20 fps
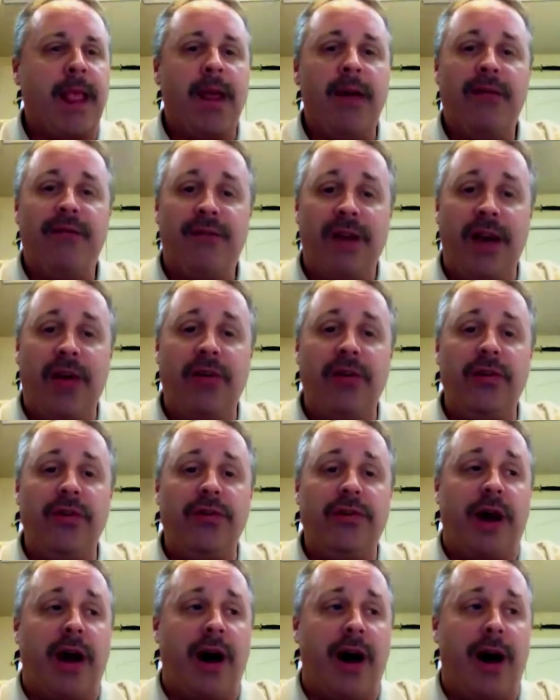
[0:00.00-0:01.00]
Failure
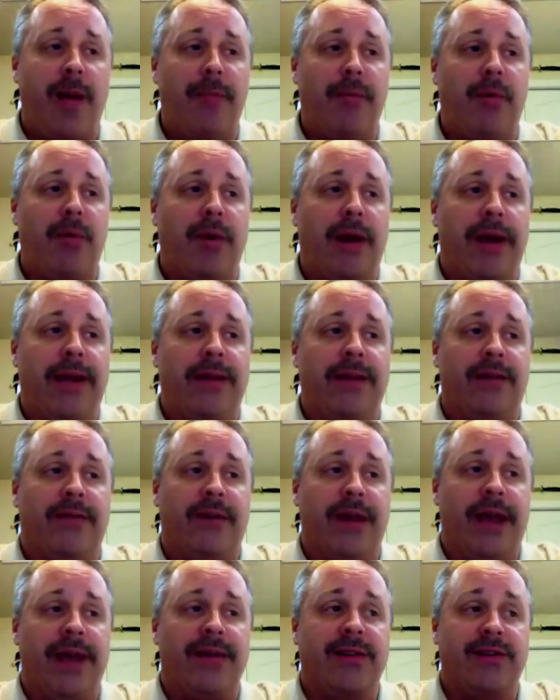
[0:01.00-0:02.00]
to operate the
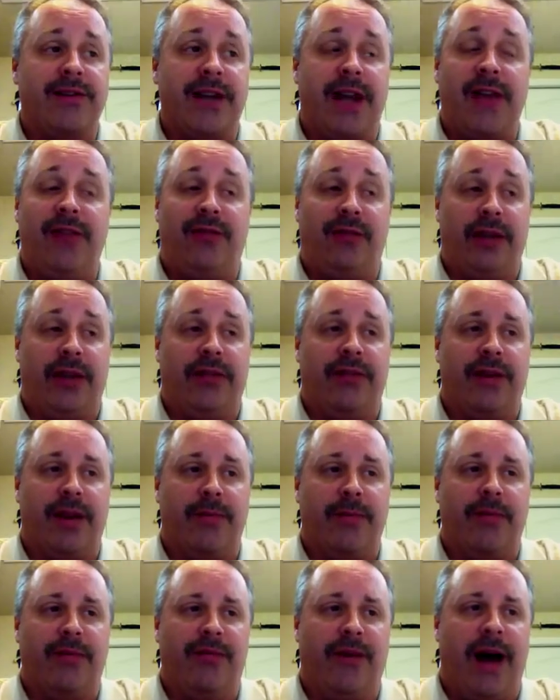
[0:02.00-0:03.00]
van safely is
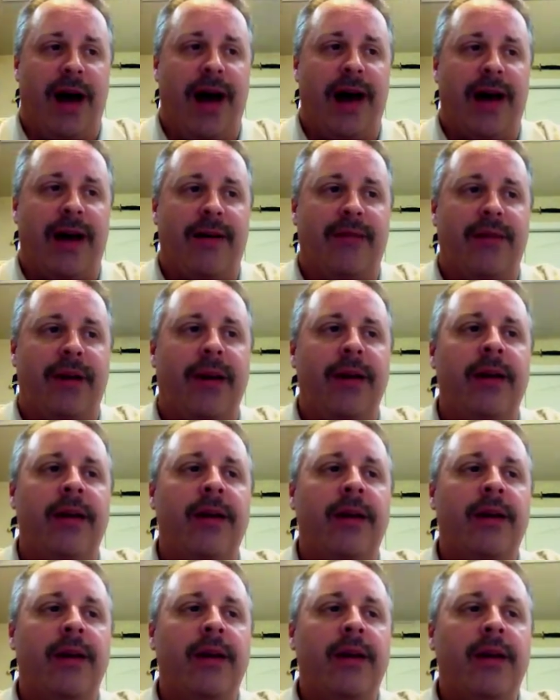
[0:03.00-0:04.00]
5.
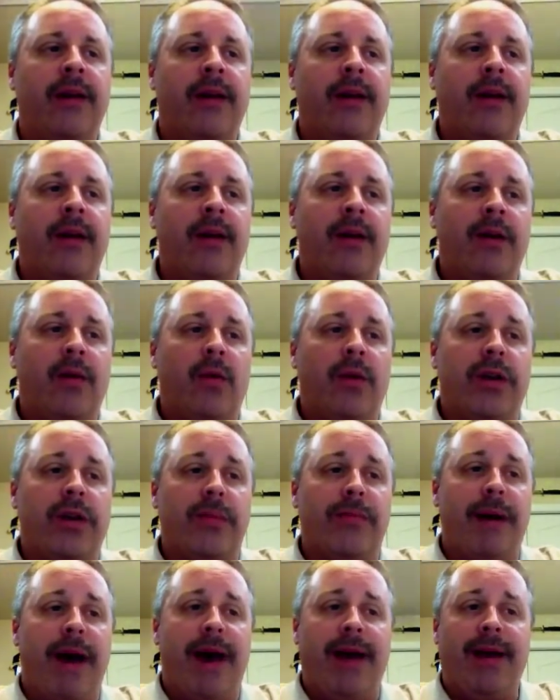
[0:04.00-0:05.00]
When
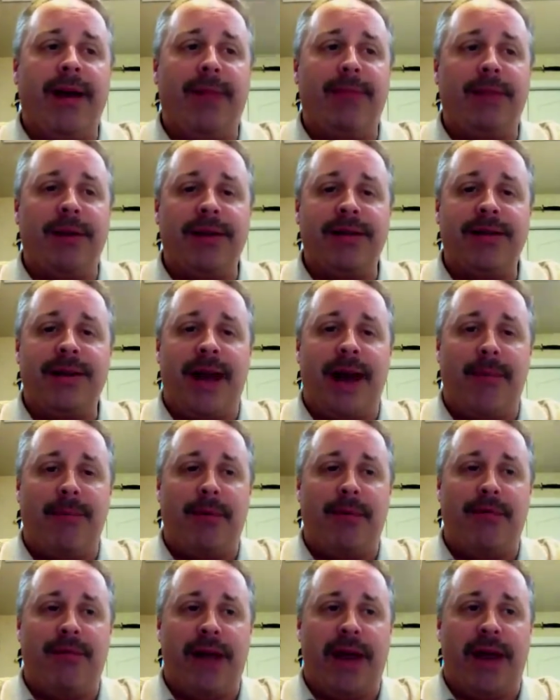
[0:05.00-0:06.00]
you back up this
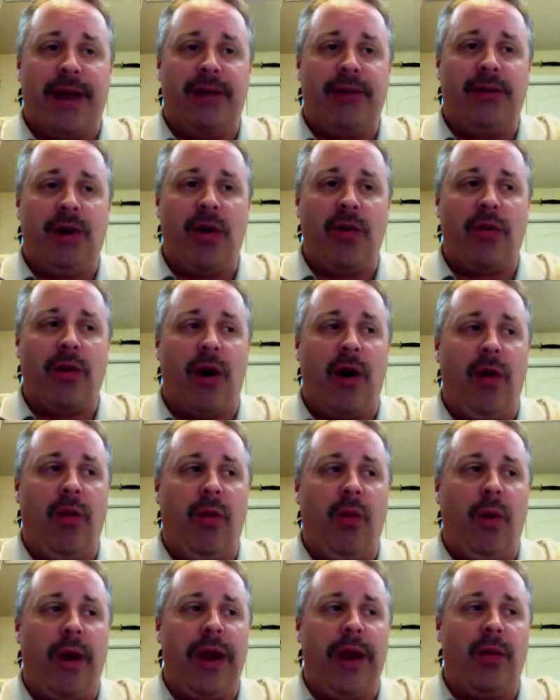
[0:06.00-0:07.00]
type of van, turn all
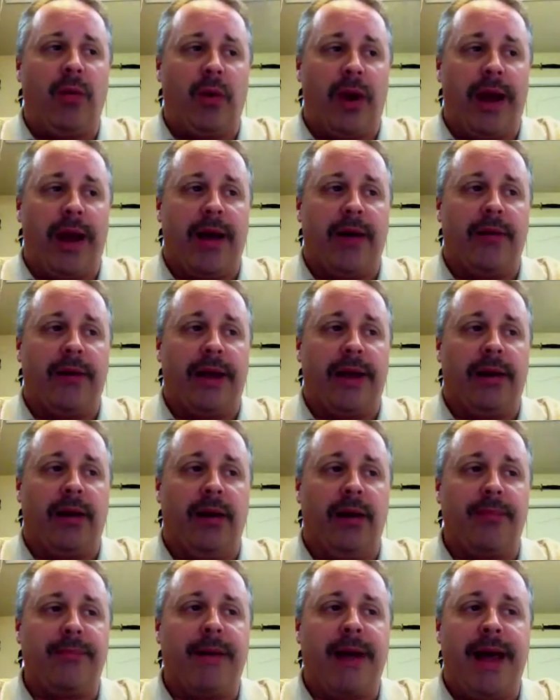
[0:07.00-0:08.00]
the way around and
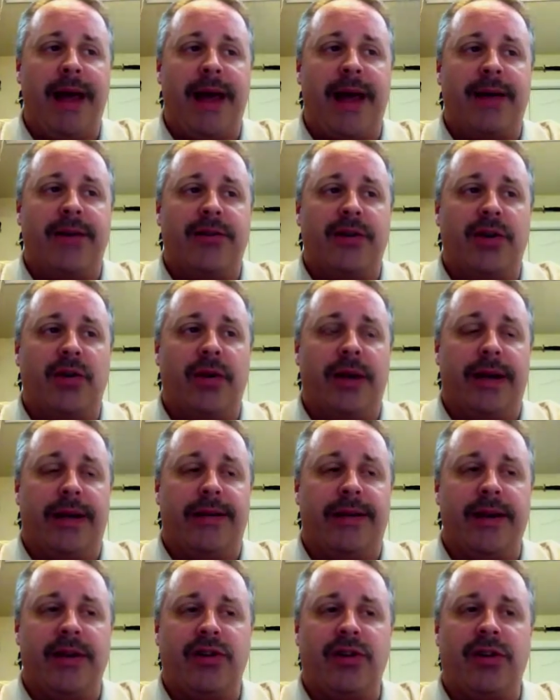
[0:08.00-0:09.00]
look behind you, in
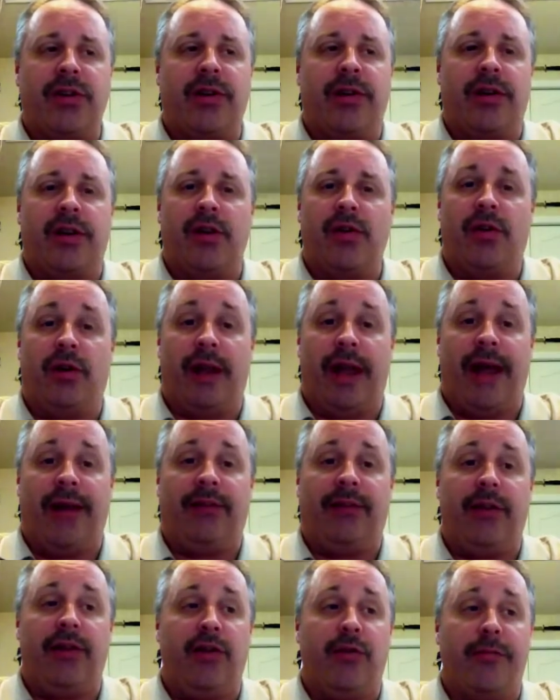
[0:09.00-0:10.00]
addition to
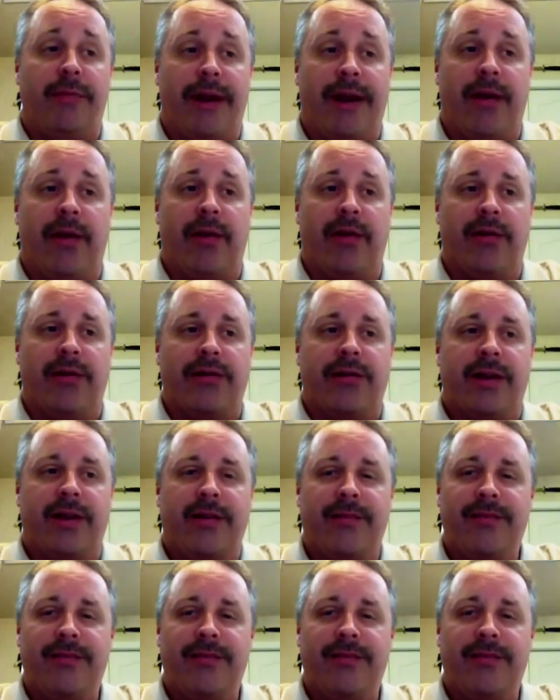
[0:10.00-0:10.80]
utilizing your mirrors.